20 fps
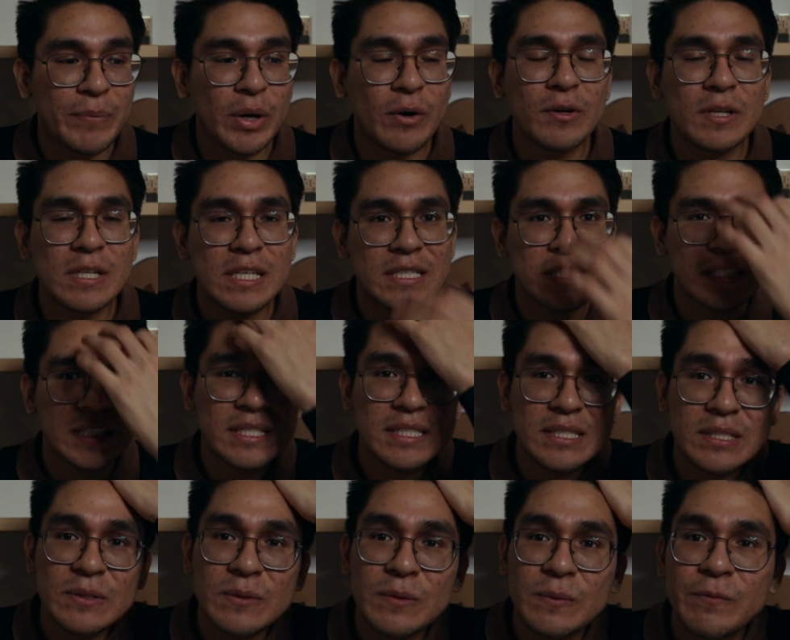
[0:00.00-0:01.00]
Polish
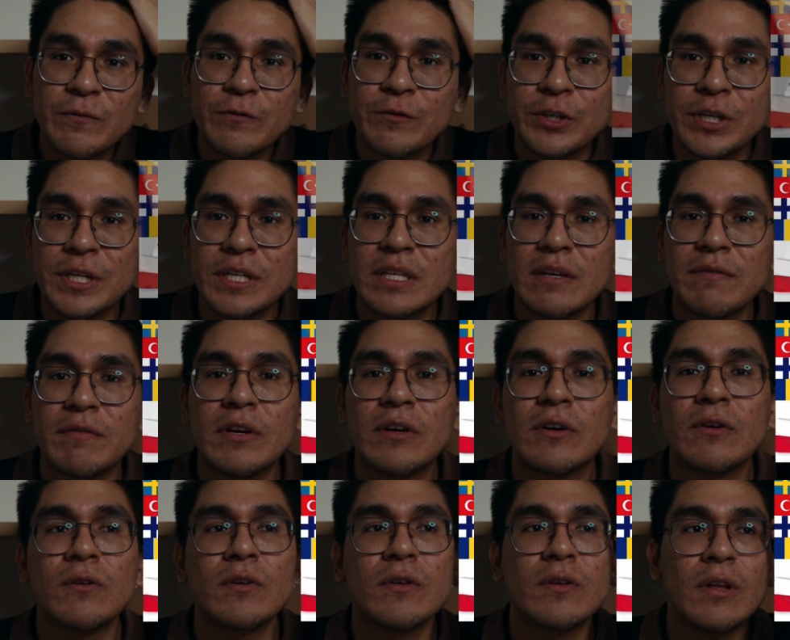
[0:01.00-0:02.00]
is very
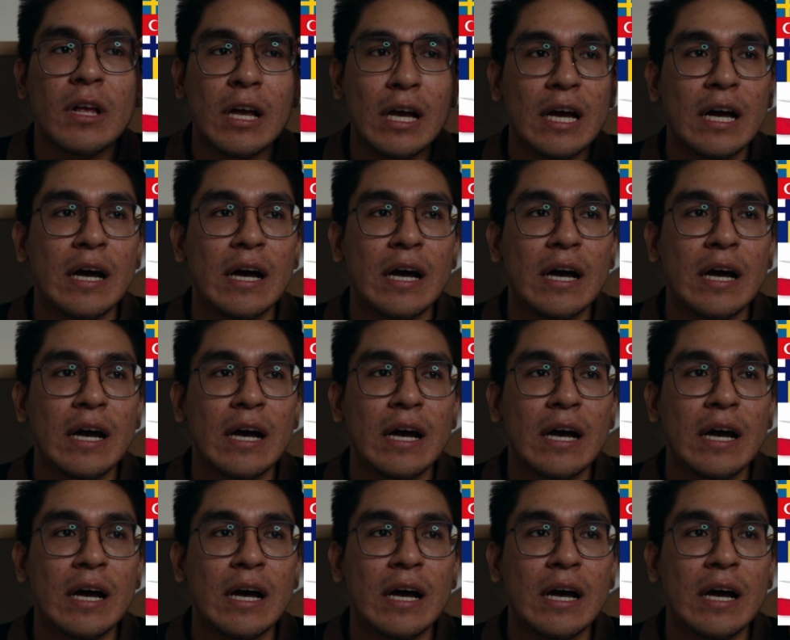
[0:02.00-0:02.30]
difficult.